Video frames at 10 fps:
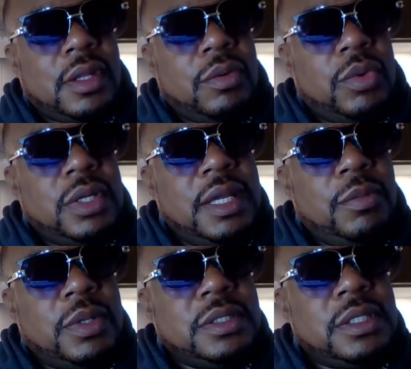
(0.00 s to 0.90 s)

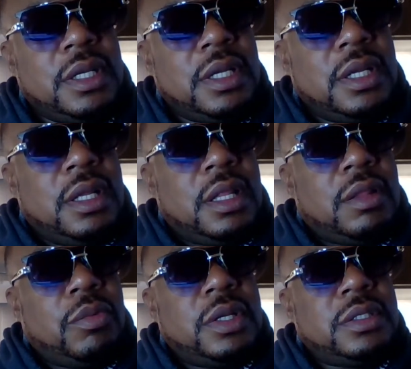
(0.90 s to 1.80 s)
Was
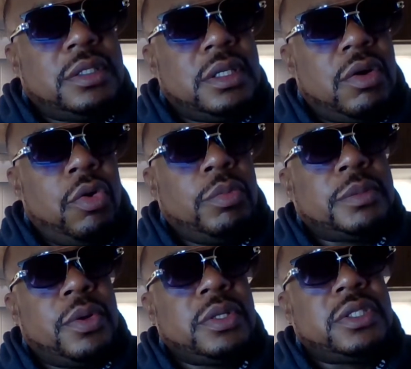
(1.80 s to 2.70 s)
the homeless
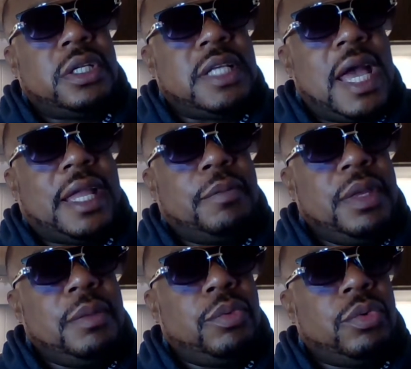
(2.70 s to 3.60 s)
person attacking
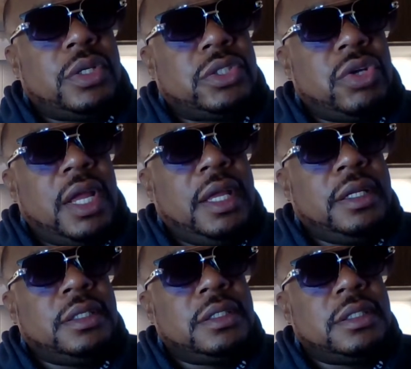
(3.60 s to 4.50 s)
people on the
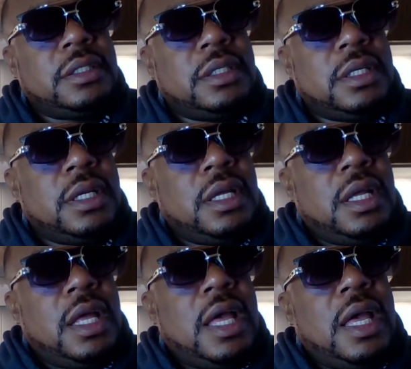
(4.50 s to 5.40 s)
train?
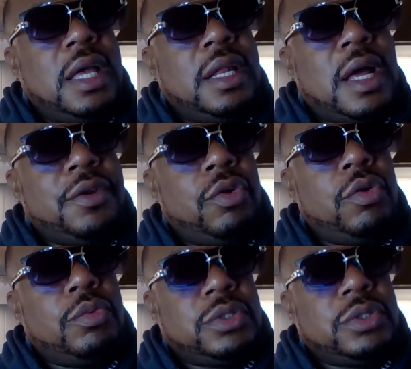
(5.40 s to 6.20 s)
And I know it was a